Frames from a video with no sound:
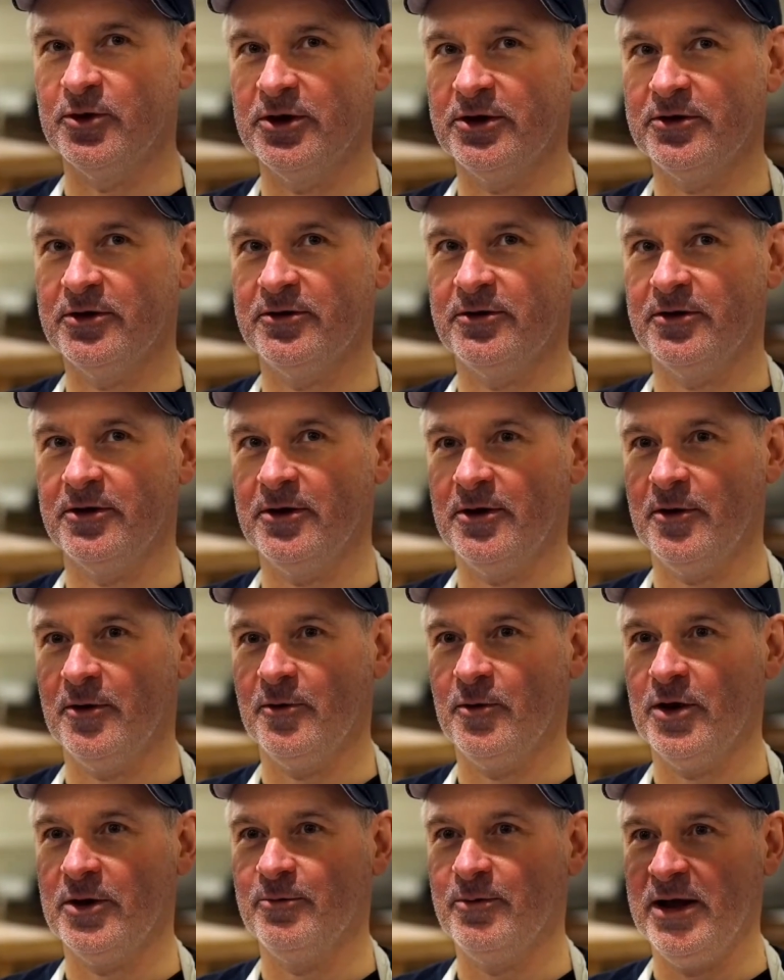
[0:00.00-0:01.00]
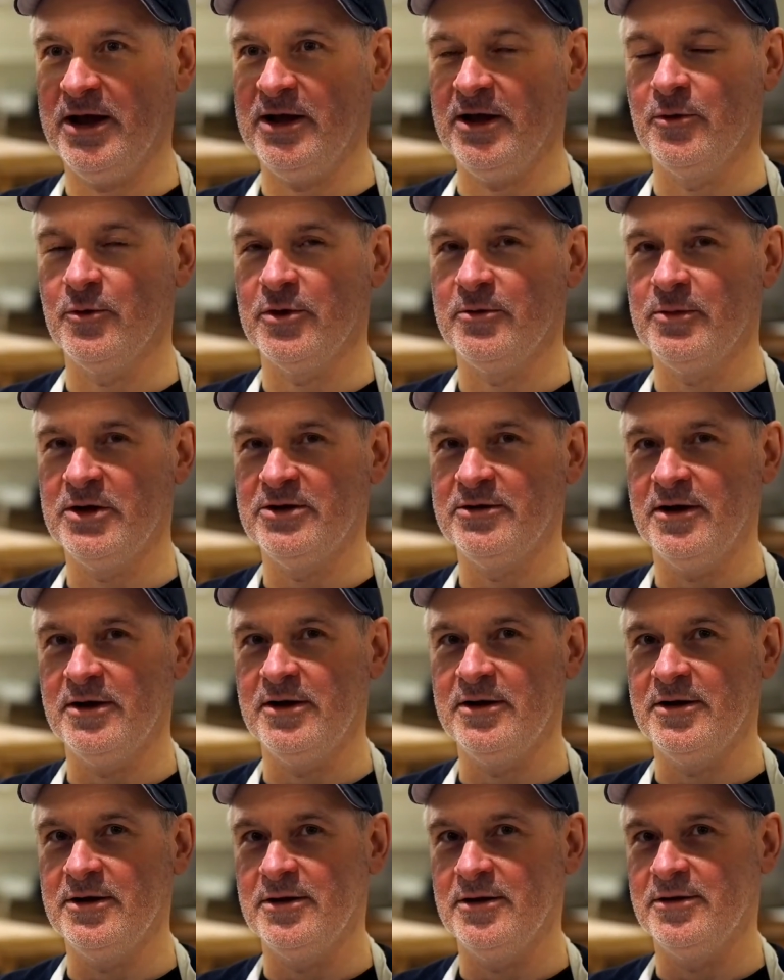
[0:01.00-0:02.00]
with uh, what baking would have been
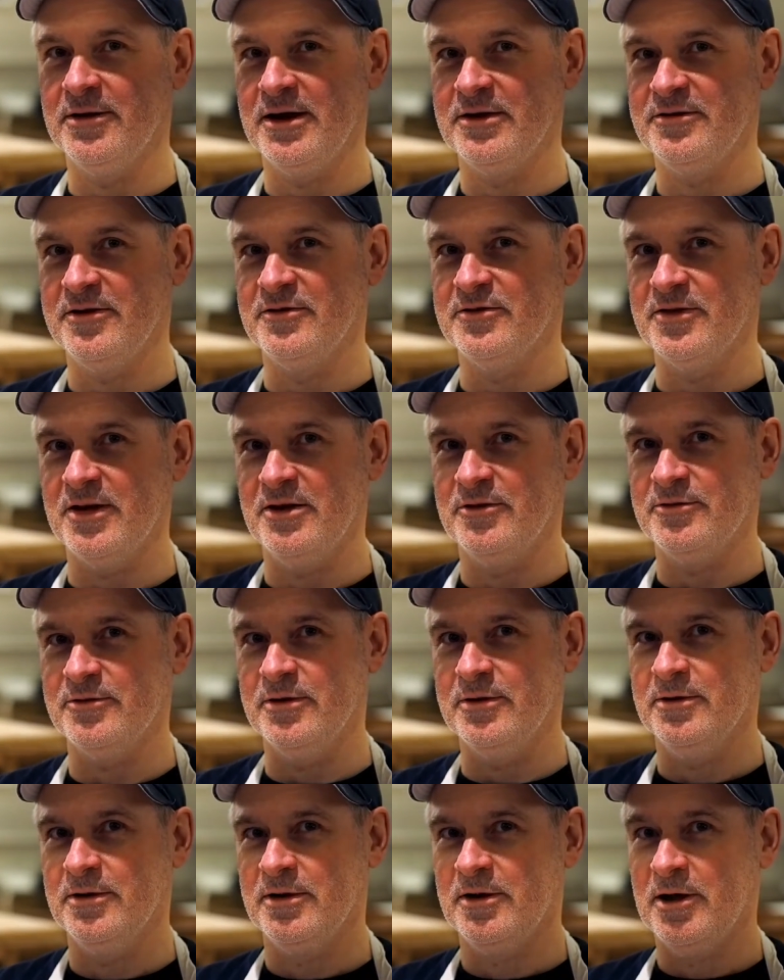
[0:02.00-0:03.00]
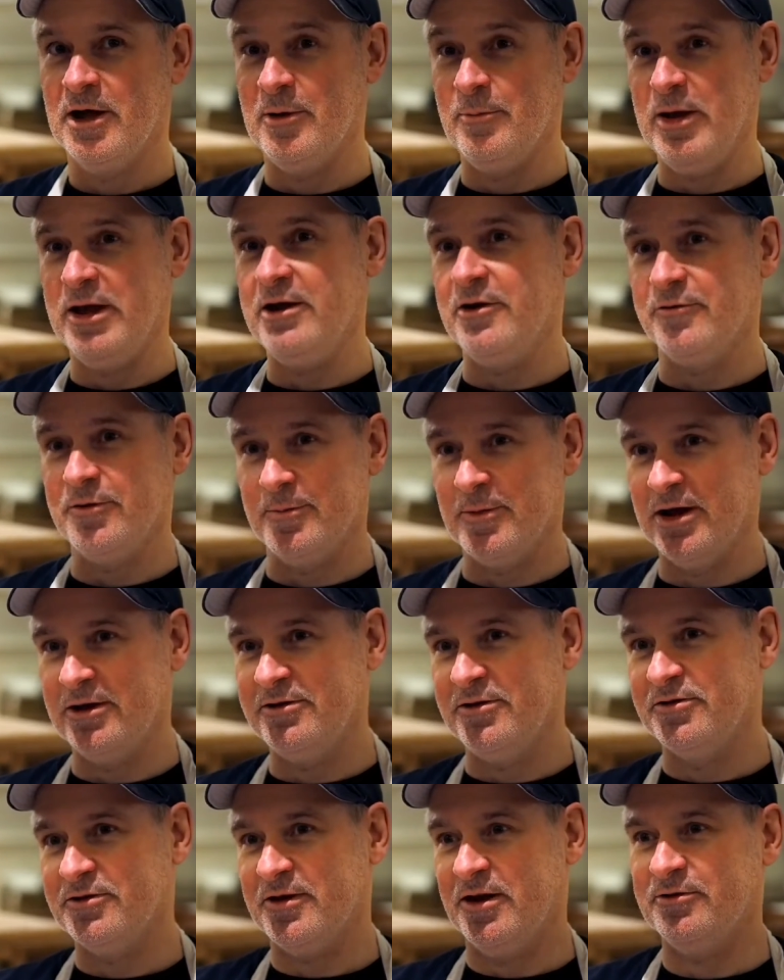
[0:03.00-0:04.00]
done in the 19th century. A baker from
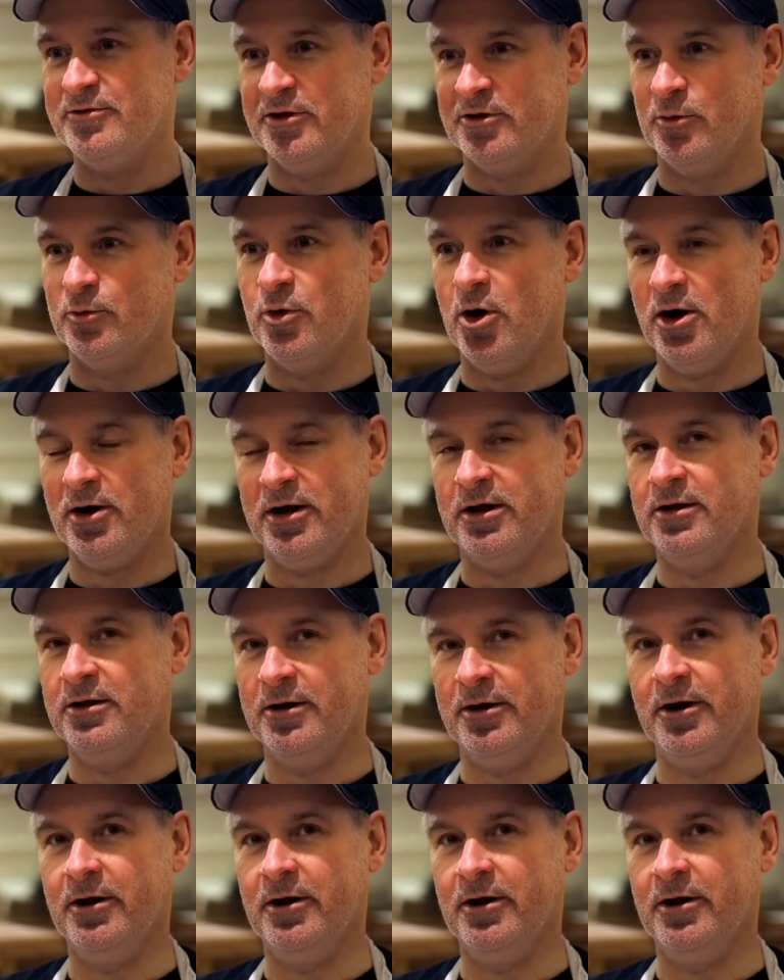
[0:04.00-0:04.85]
19th century could walk in